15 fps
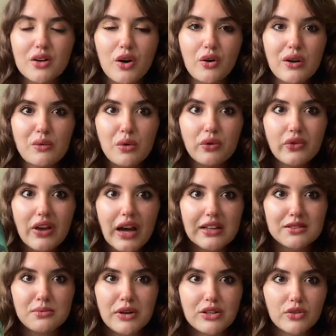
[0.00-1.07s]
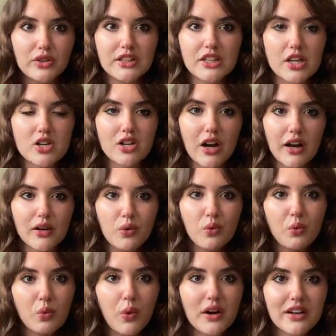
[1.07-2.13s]
okay, well, if he has a mental condition, I
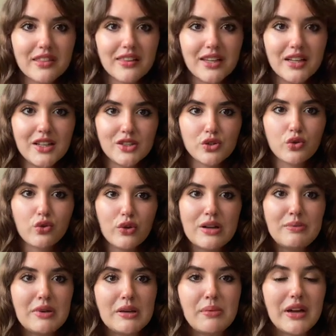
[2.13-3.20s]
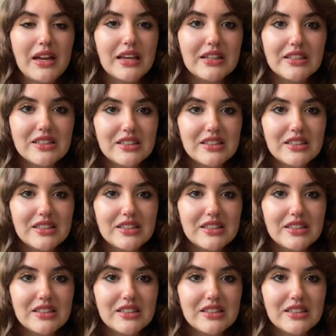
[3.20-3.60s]
don't want to think he's creepy, but he